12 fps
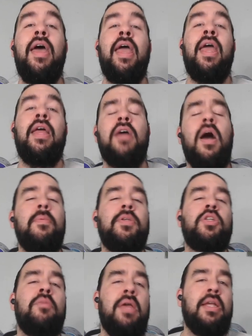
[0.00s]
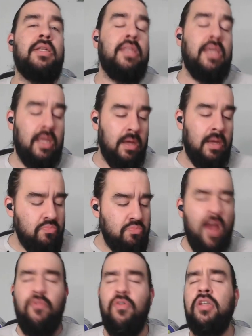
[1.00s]
and commentary makes the
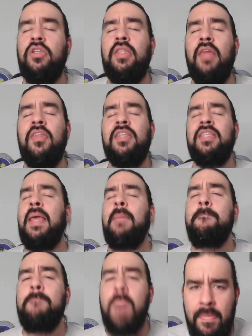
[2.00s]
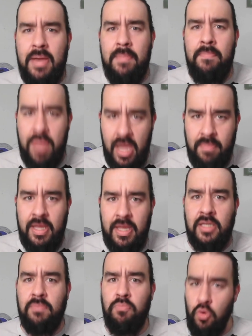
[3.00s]
reference that this is a Muppet
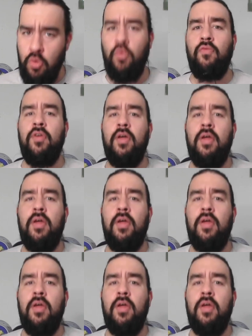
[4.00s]
Babies move.